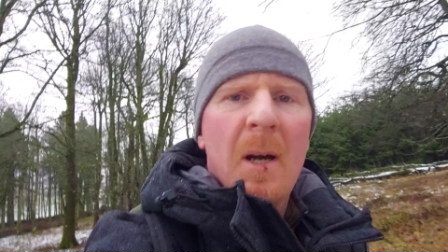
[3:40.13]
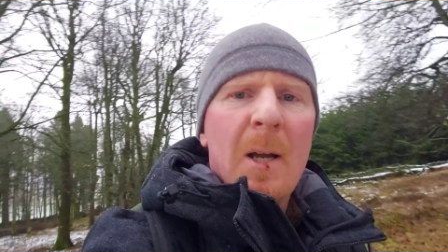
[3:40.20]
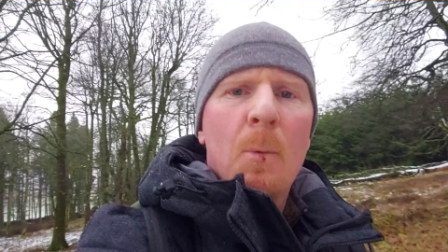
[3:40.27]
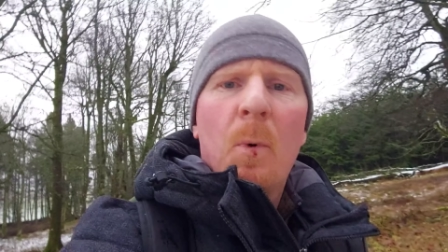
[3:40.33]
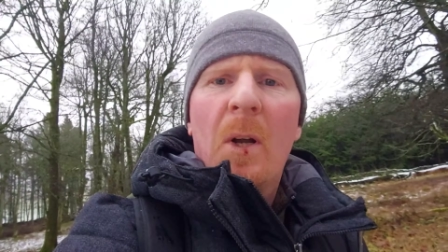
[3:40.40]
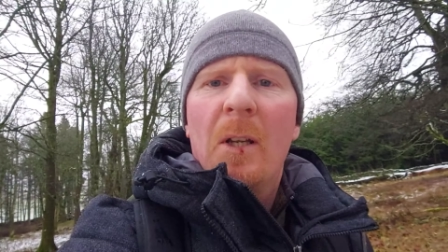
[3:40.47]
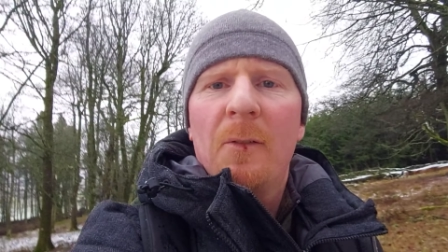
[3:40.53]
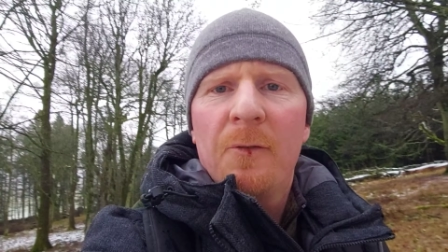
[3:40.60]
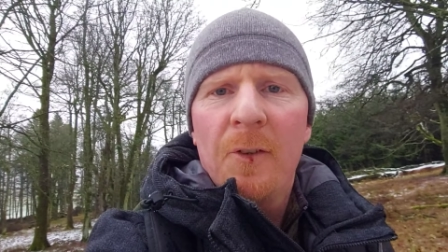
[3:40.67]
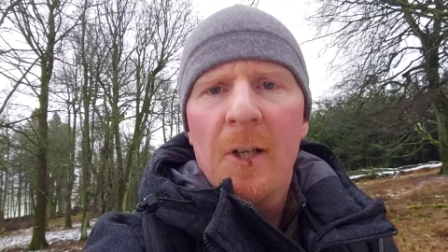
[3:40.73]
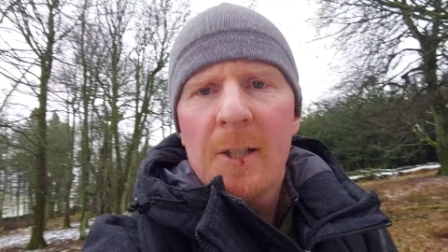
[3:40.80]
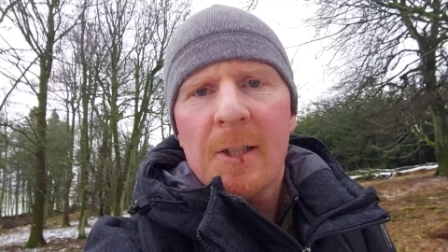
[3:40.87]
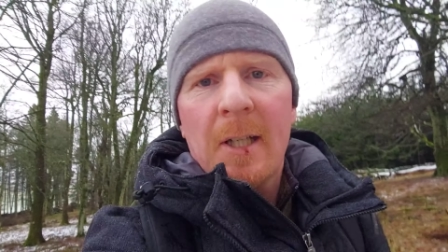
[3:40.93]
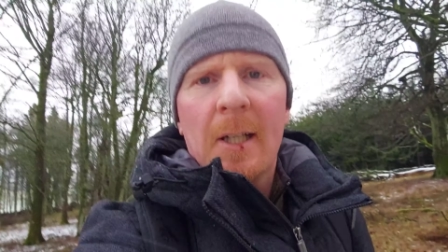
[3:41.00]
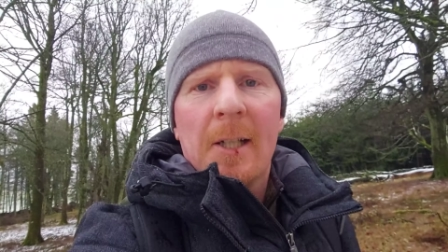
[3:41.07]
my white
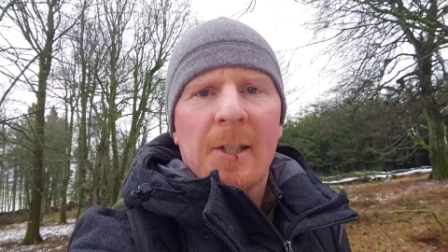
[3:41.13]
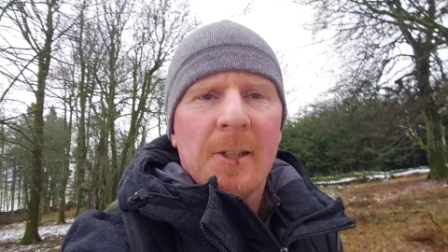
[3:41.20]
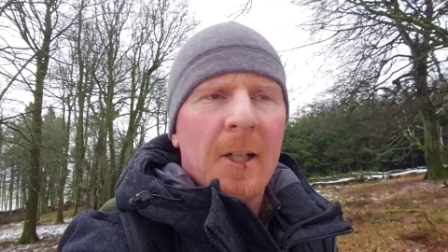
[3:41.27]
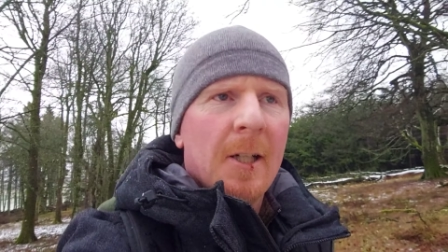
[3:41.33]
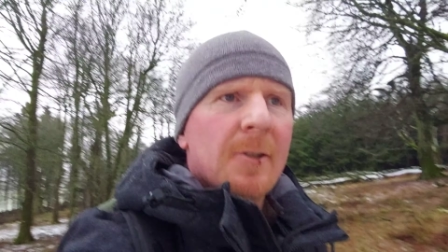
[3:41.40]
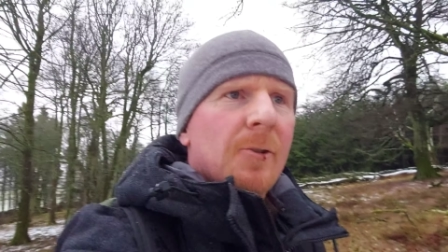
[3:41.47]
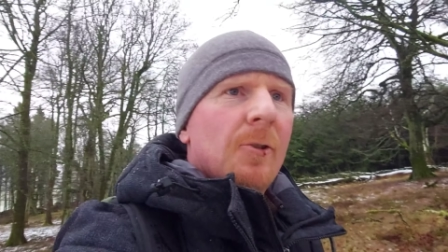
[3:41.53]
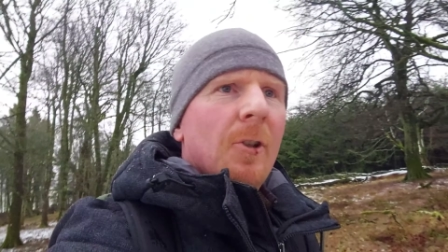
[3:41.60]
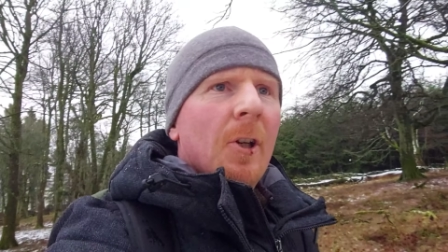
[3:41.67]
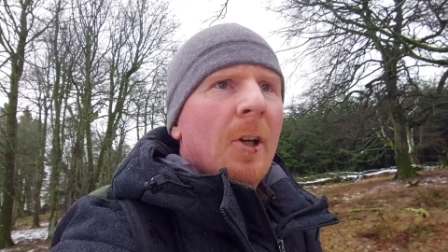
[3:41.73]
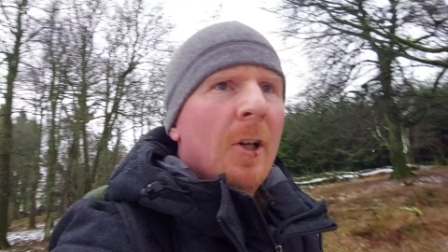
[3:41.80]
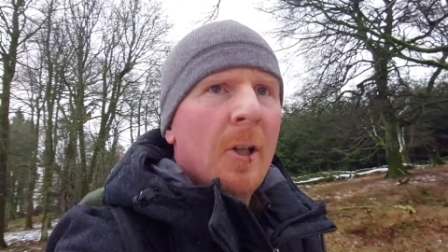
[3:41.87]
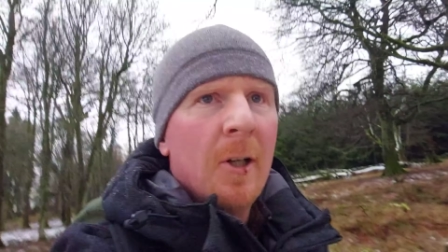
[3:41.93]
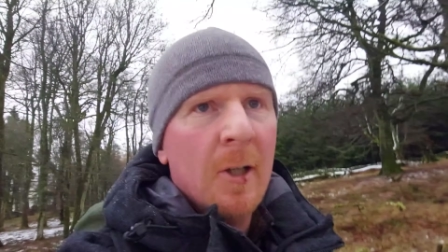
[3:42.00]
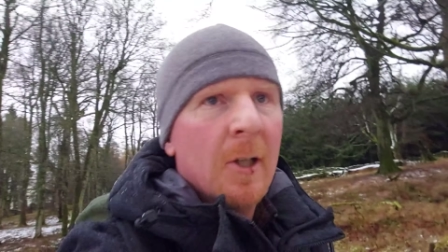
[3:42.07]
face kind of stands out
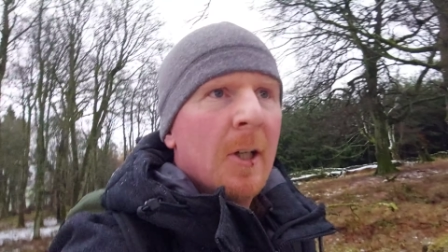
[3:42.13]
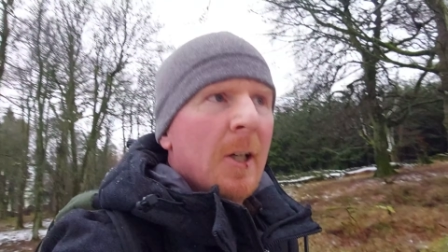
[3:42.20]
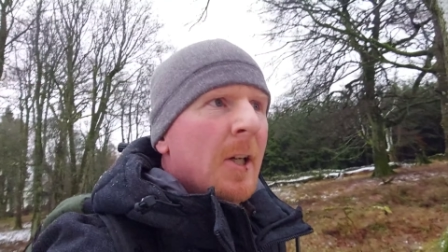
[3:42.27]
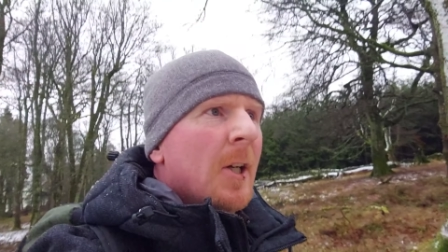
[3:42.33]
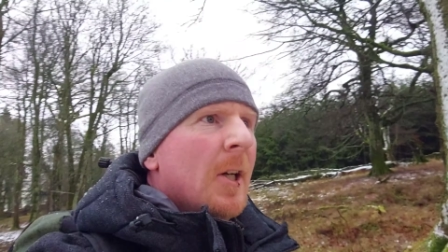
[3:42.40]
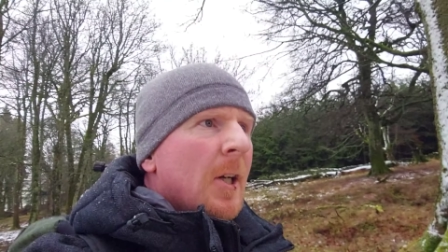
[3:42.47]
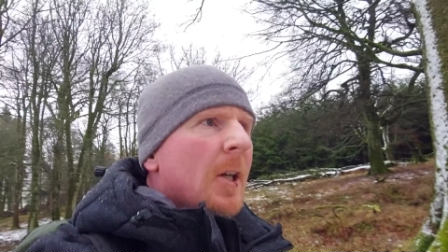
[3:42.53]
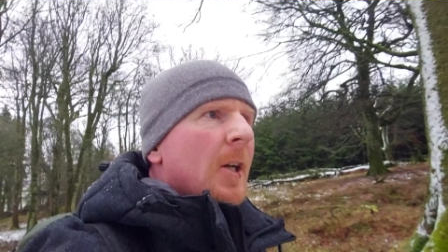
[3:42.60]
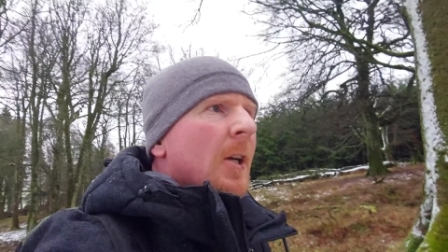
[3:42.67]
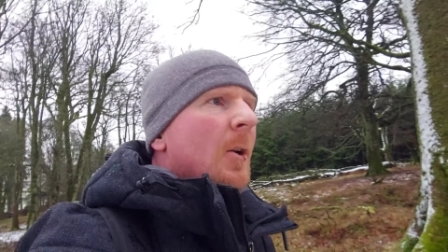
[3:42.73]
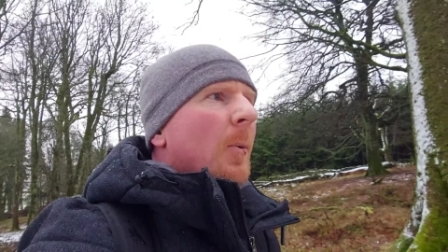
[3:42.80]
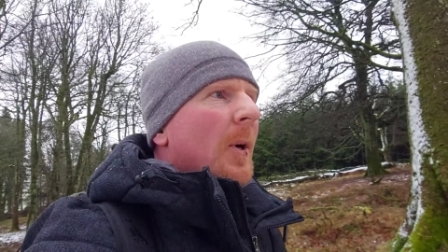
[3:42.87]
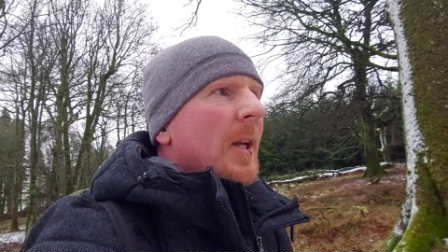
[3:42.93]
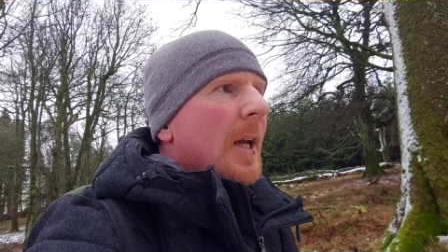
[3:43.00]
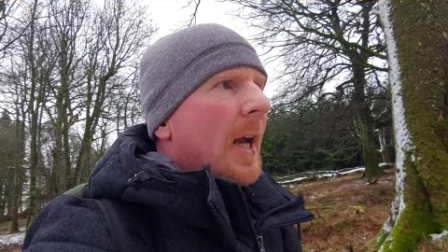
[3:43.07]

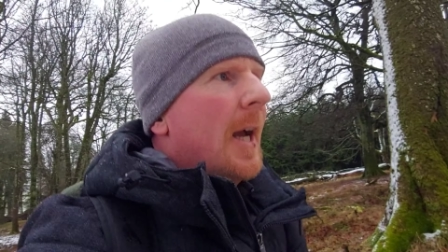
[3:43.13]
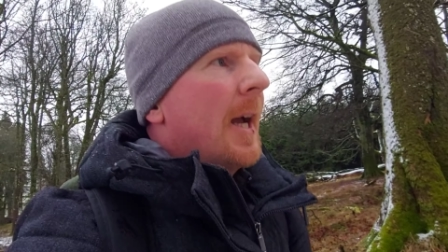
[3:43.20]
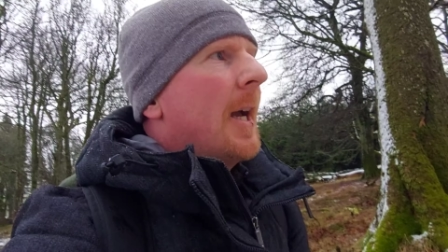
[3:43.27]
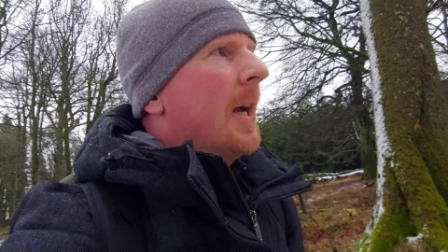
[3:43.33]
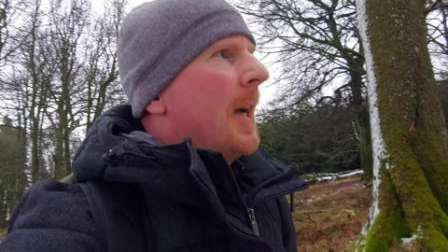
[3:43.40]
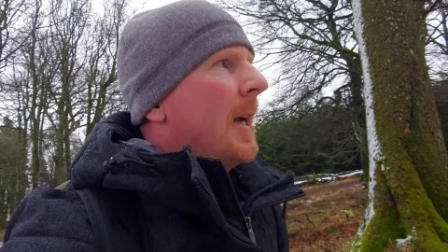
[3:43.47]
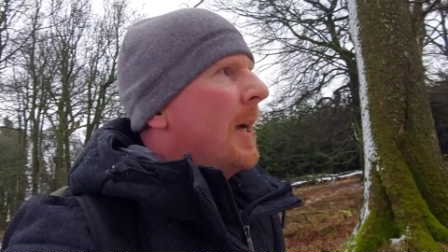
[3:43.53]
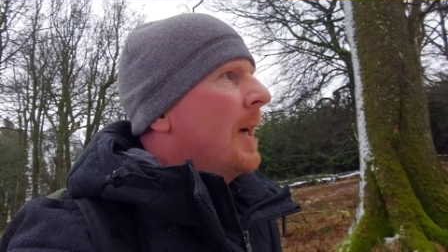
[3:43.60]
quite, uh,